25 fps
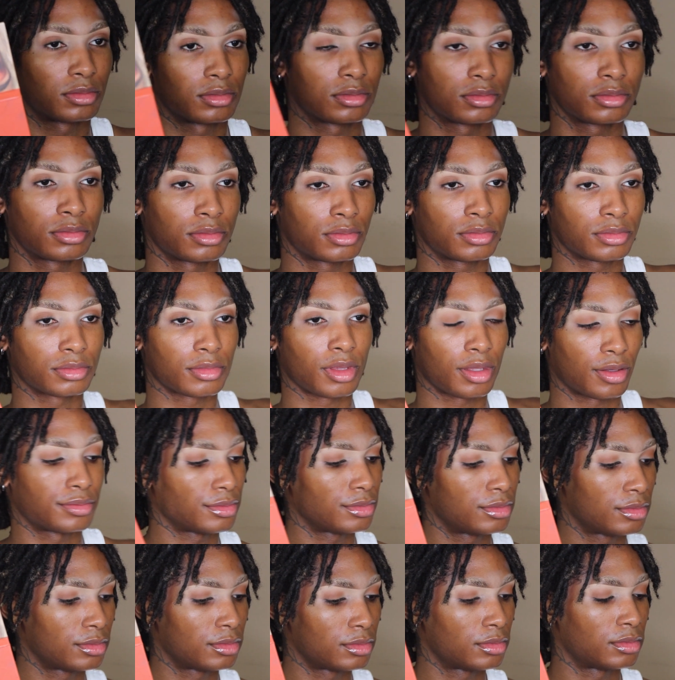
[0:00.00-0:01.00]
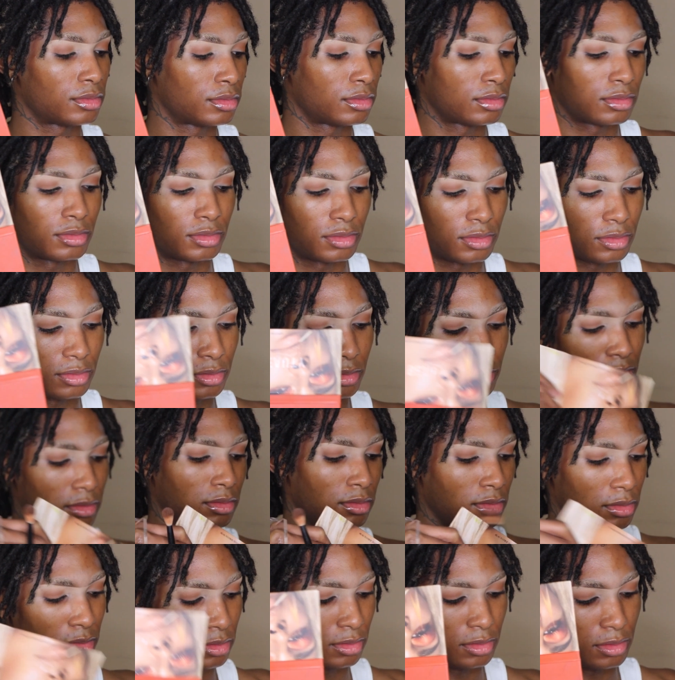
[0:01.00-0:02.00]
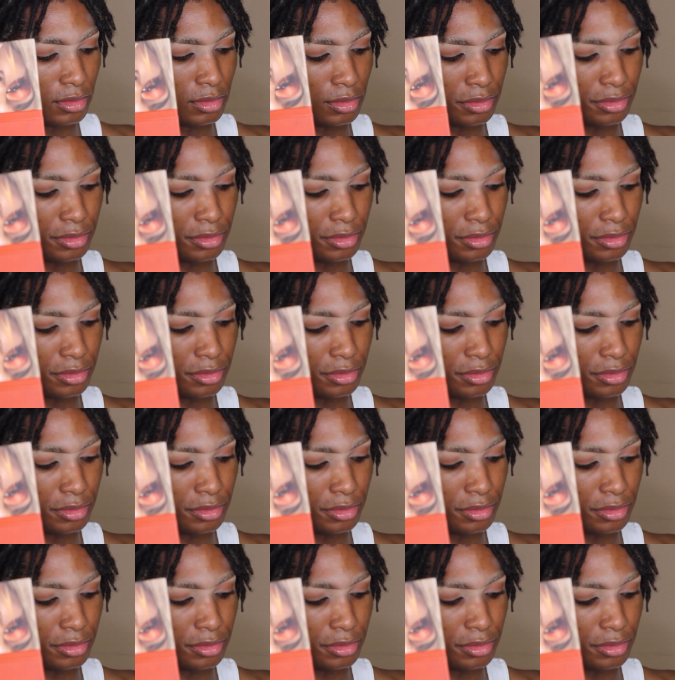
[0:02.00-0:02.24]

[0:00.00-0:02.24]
I apologize if you hear any like